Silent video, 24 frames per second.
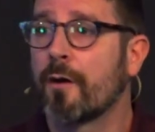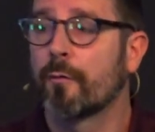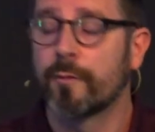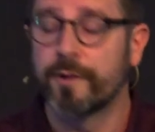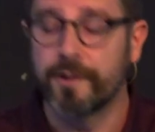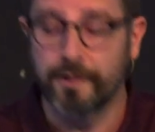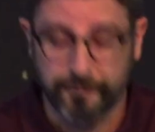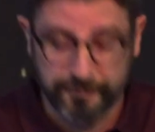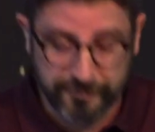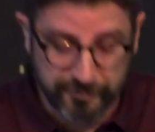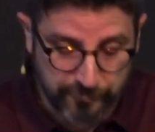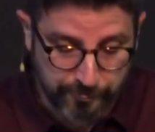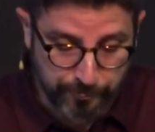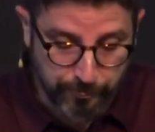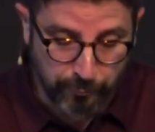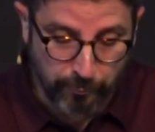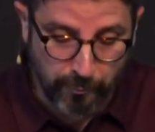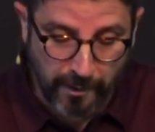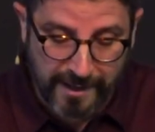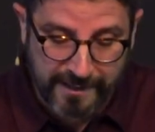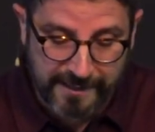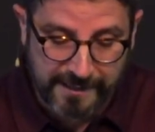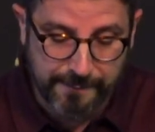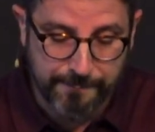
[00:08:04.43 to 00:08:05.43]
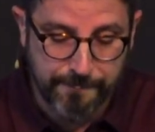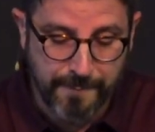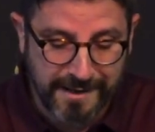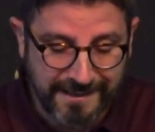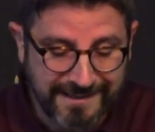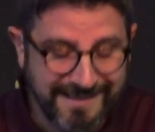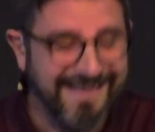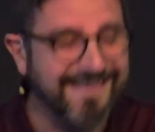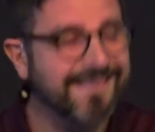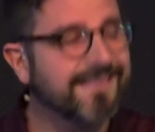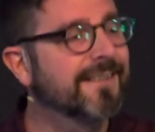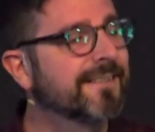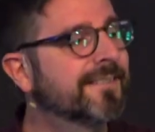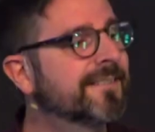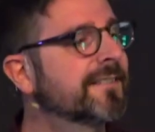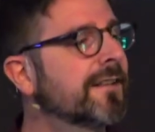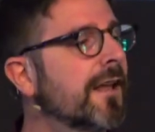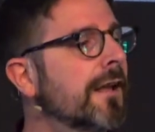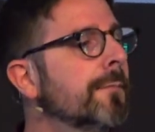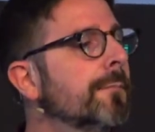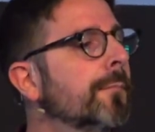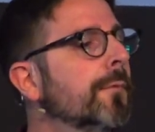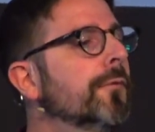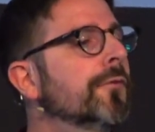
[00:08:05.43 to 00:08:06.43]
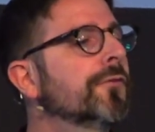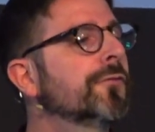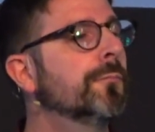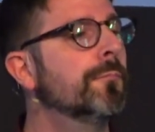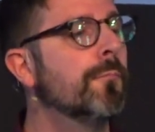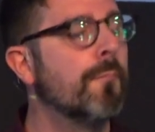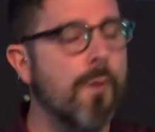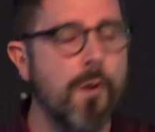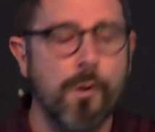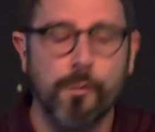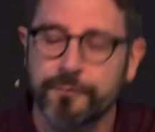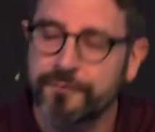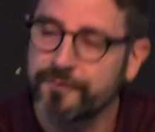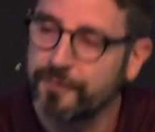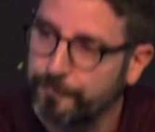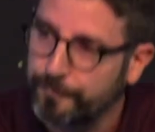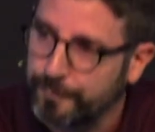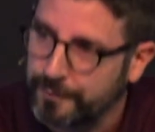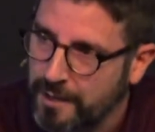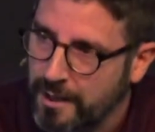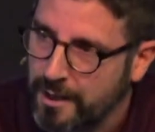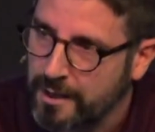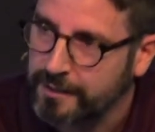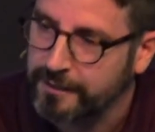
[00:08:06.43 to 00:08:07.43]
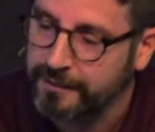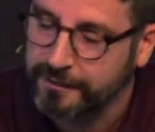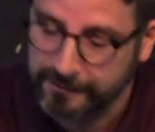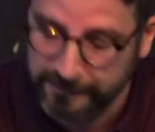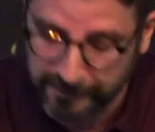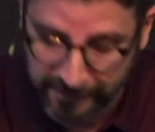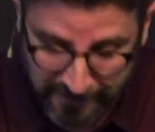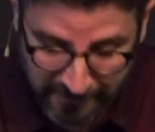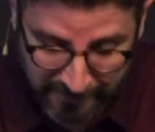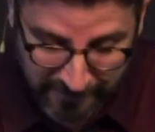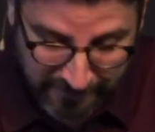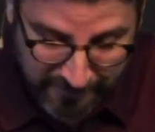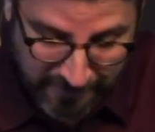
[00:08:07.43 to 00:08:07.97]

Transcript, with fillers: We are spreading, making disciples, multiplying,